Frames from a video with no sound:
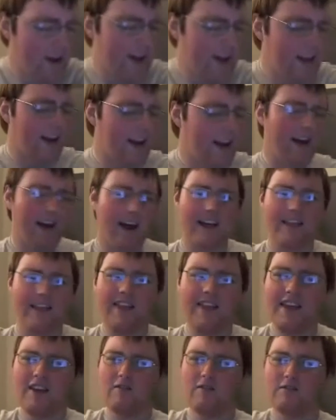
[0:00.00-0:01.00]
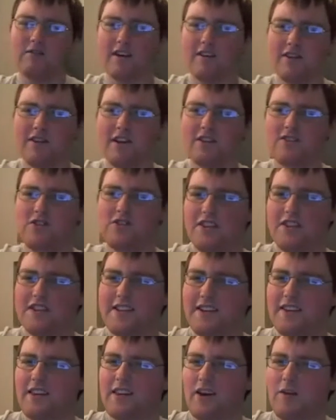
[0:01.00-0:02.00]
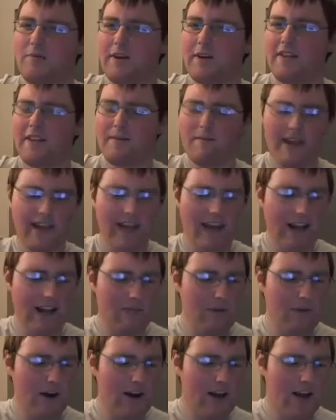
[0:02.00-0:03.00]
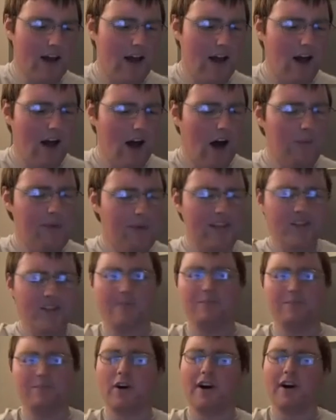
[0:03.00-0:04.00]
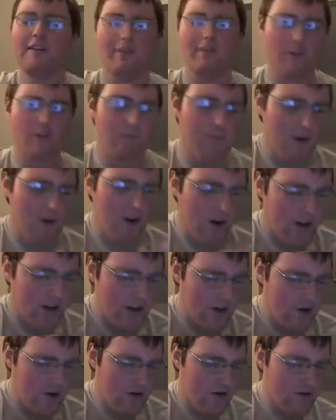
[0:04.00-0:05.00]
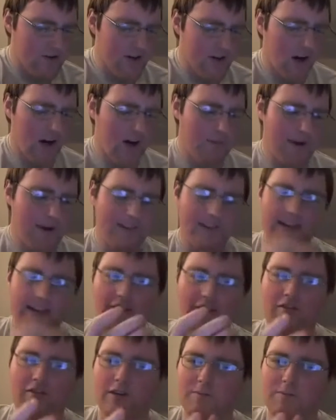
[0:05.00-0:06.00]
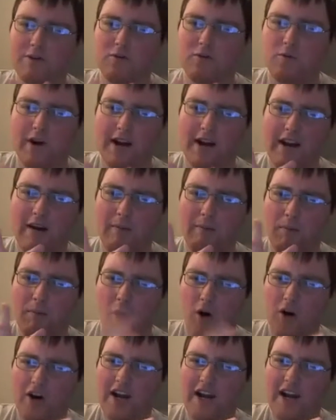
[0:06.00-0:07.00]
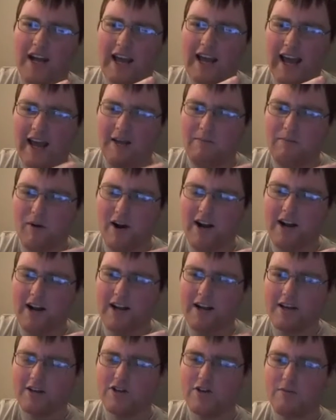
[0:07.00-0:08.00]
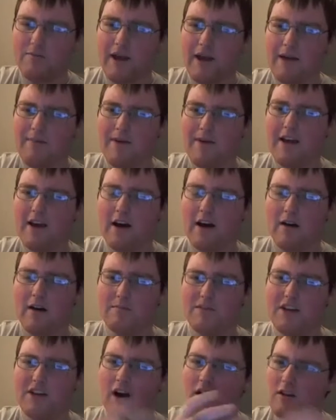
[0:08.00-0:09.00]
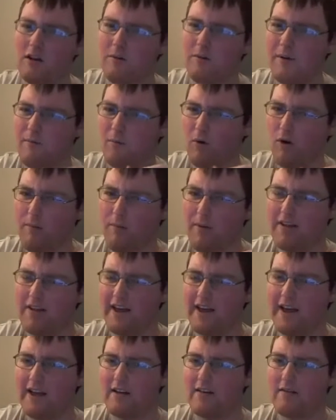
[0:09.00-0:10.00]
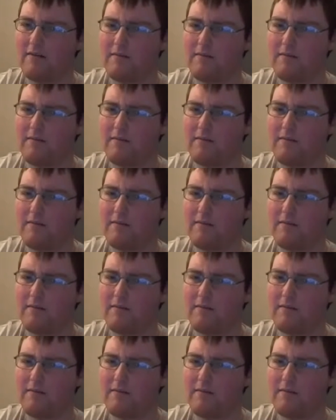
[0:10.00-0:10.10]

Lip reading: And I think you touched on this a little bit in the beginning, but in Chapter 8 of your book, you talk about the difference between marketing and branding. Could you maybe talk a little bit more about that?